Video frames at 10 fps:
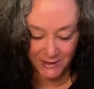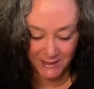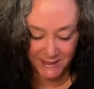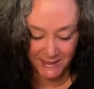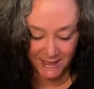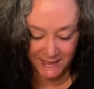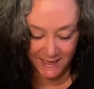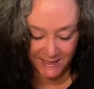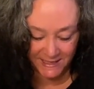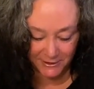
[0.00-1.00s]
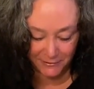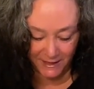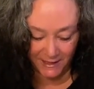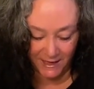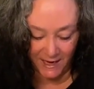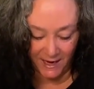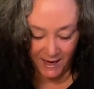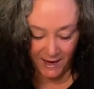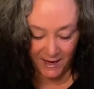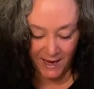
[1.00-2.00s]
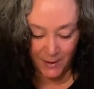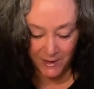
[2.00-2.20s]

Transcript: sneak taste of it. I am